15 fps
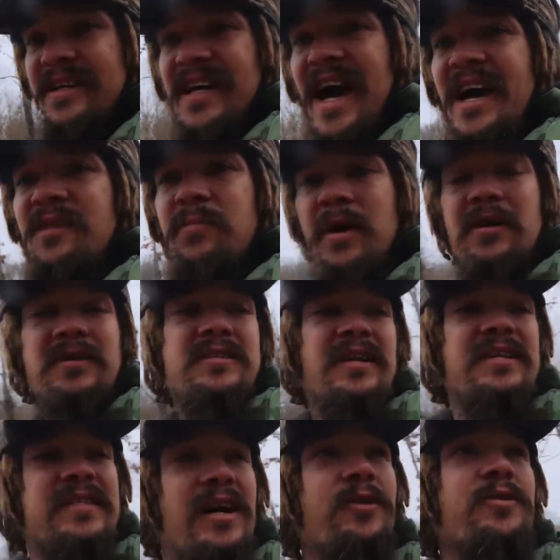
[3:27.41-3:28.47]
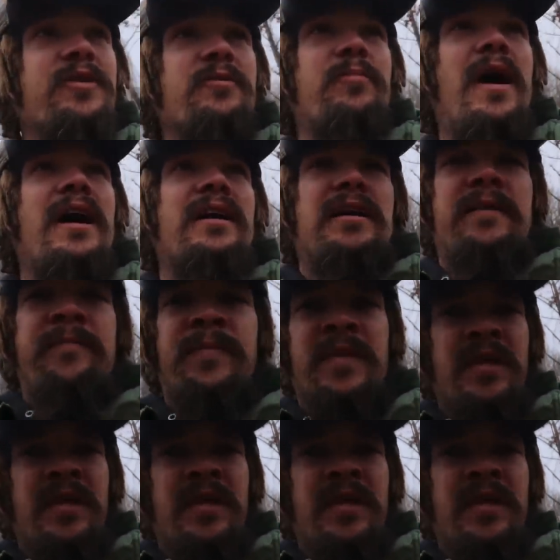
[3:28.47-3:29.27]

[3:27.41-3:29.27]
and dying parasites out of their body.